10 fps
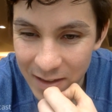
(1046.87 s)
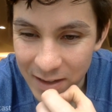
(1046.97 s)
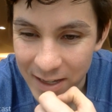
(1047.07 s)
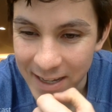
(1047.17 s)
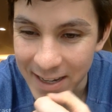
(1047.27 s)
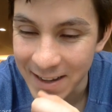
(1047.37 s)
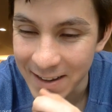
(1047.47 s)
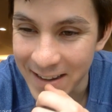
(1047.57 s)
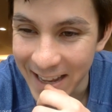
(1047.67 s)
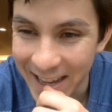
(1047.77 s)

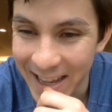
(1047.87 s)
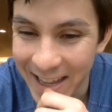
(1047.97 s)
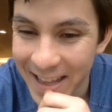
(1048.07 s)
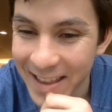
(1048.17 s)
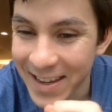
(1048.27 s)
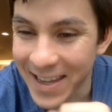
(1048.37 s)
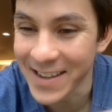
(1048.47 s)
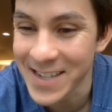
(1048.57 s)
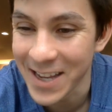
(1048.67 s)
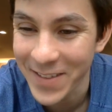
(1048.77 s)
Can you
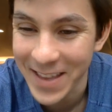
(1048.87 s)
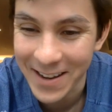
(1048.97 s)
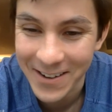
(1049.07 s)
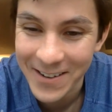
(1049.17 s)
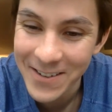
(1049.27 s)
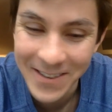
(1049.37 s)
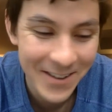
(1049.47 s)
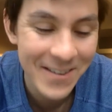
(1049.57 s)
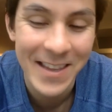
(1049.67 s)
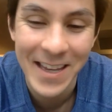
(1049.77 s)
send me that article
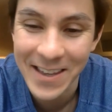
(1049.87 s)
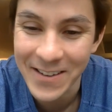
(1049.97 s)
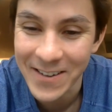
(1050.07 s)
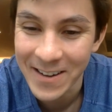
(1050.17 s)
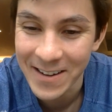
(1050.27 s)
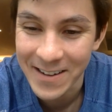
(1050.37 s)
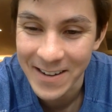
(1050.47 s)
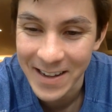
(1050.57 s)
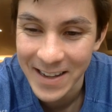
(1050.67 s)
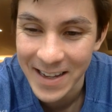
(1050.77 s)
though? Thank you, a
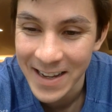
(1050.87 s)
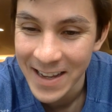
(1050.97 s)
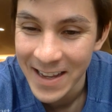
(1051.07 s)
dirty kid.